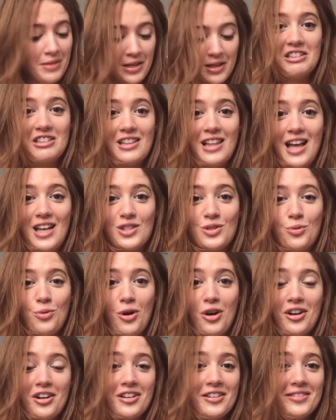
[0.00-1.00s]
a little glass
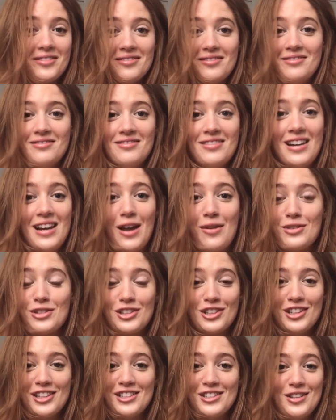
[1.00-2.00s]
of water, and I
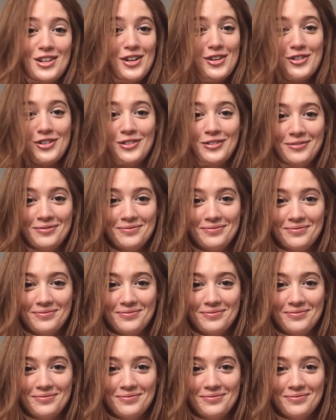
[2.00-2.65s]
was good as new.